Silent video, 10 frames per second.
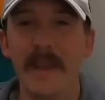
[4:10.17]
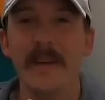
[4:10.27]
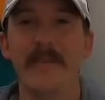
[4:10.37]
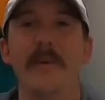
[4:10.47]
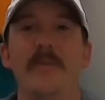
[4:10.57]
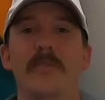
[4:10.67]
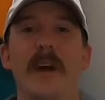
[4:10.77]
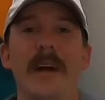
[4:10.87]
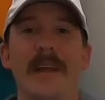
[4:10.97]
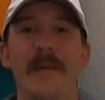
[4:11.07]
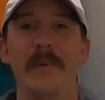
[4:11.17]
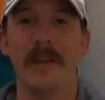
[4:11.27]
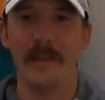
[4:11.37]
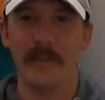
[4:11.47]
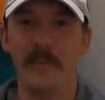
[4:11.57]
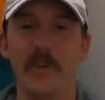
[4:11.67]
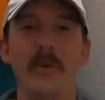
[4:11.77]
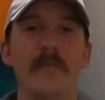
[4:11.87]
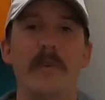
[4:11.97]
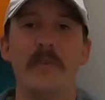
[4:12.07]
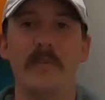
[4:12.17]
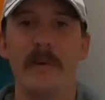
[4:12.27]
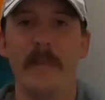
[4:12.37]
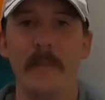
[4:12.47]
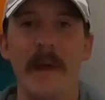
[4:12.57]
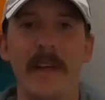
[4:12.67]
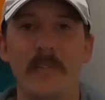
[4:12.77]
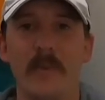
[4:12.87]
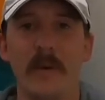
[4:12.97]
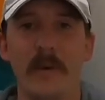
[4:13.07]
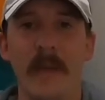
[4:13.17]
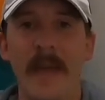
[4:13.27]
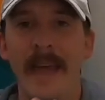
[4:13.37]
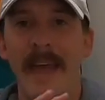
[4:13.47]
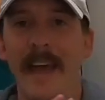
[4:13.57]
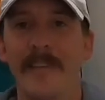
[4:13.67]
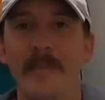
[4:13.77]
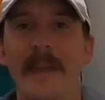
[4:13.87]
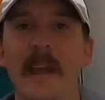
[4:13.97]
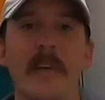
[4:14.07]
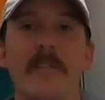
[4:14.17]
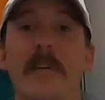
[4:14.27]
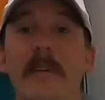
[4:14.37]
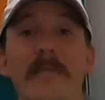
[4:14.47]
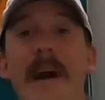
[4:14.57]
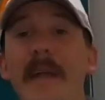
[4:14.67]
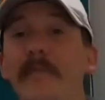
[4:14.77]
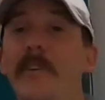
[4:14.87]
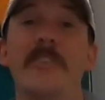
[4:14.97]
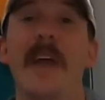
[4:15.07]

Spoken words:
be a little shocking because it's universal in the bass world as being a certified fish